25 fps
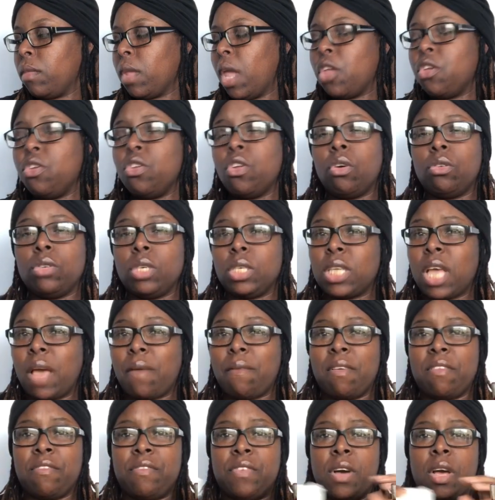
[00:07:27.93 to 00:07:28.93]
You know, just
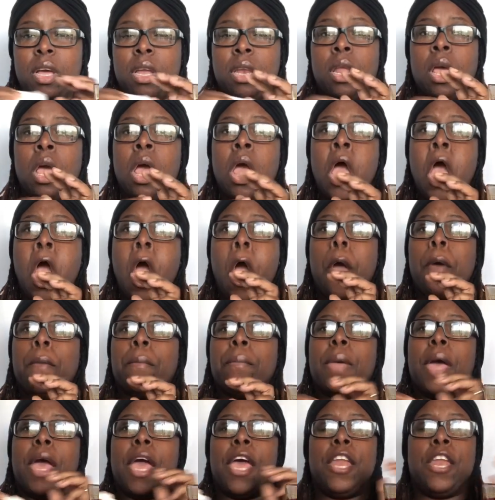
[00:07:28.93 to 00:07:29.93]
having fun.
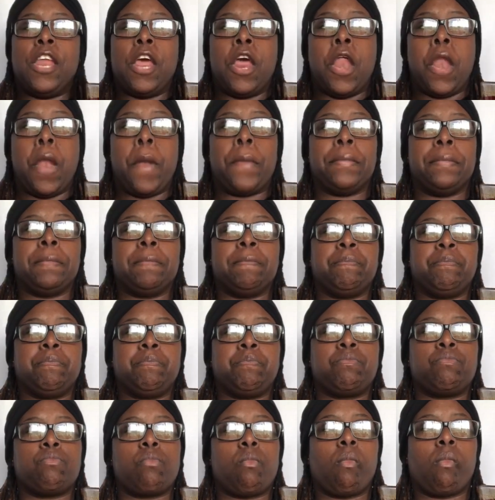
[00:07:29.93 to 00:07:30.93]
And then
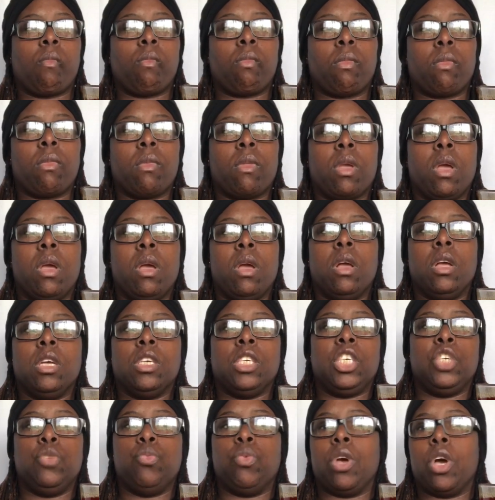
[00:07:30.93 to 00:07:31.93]

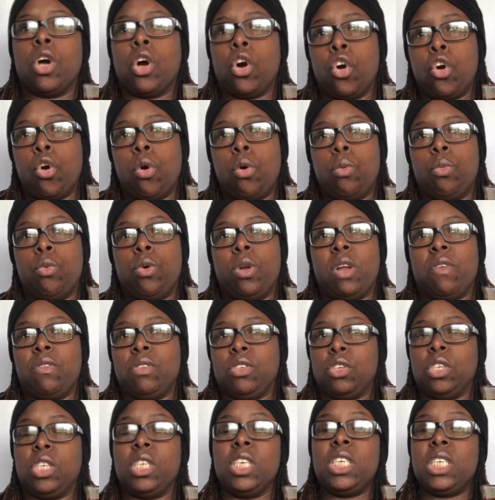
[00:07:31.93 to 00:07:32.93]
she went home, whatever.
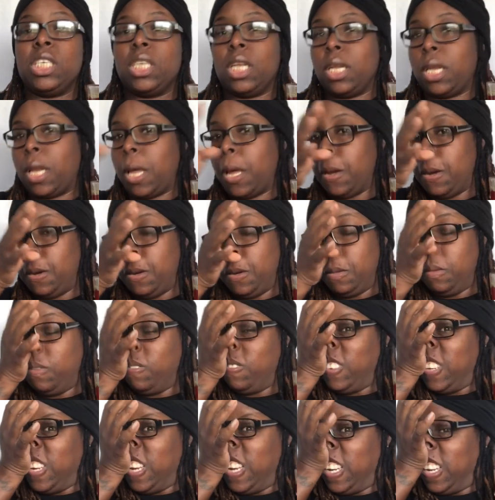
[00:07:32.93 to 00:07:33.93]
So she chilling at
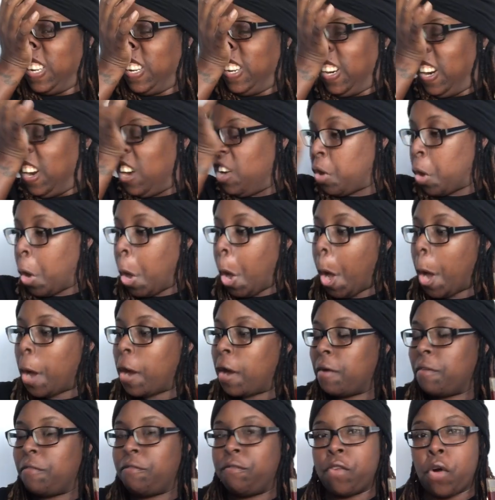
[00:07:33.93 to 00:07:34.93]
home. And the girl
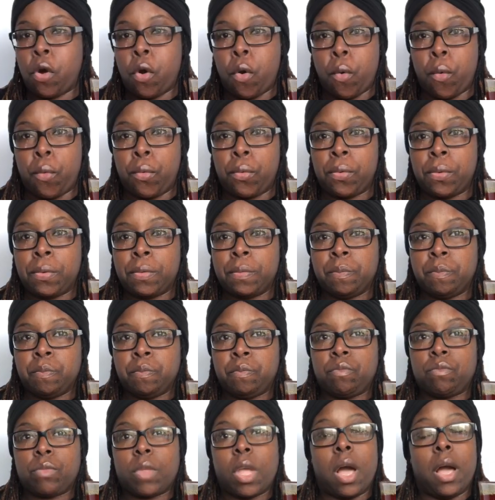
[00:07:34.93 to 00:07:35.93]
called her phone
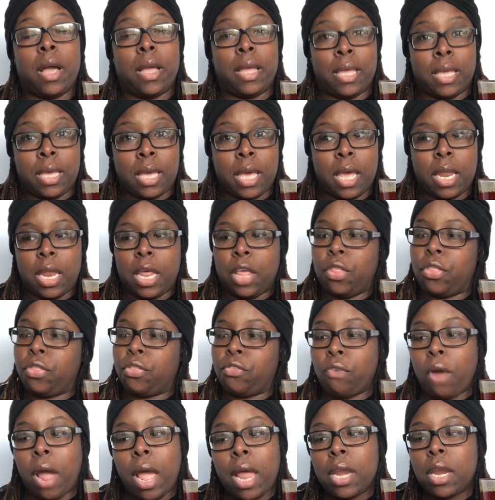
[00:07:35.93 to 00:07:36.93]
again and
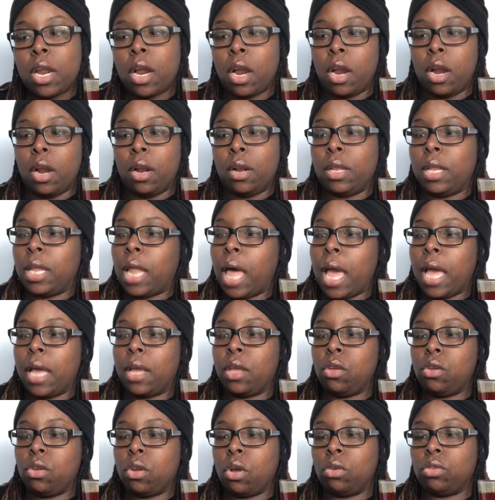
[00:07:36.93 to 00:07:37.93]
threatened her.
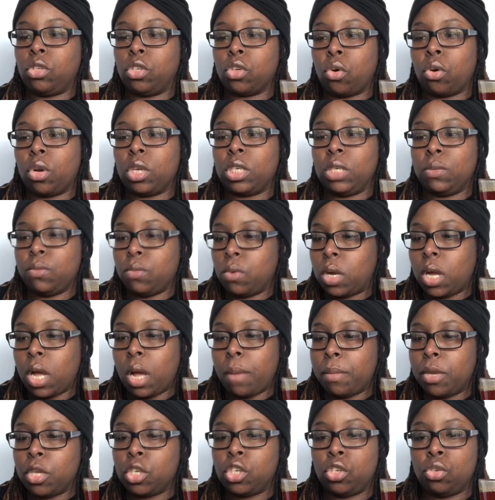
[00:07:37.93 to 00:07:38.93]
Like, you know, told her she would
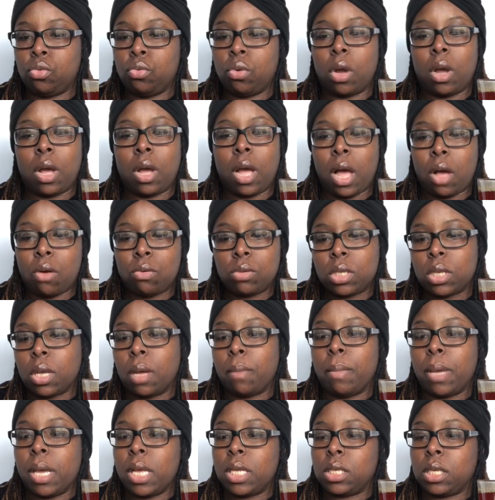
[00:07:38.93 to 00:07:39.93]
come and shoot her house
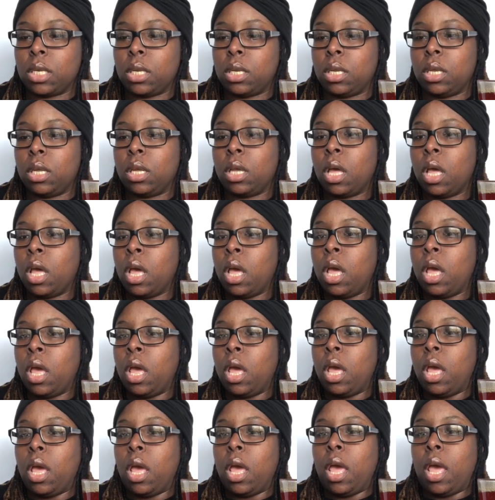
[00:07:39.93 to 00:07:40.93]
up, basically.
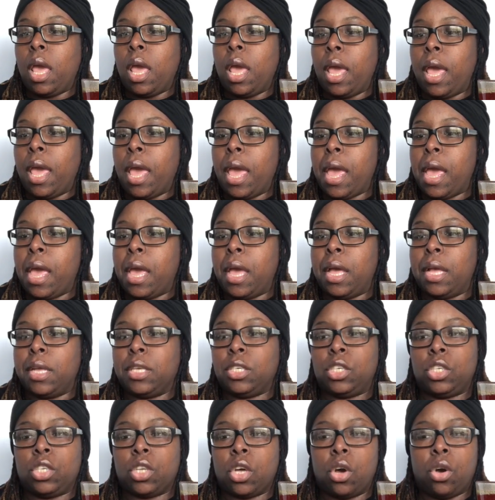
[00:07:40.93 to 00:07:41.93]

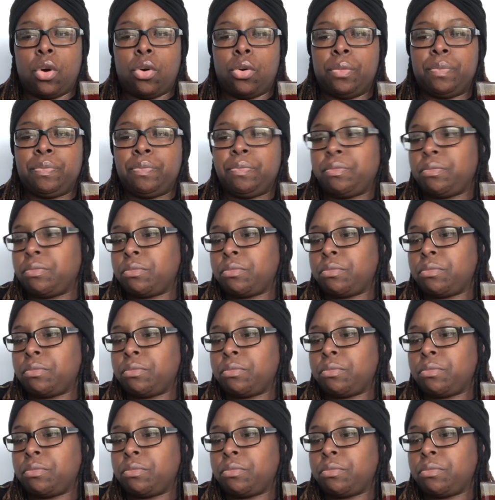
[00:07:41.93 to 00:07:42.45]
And so,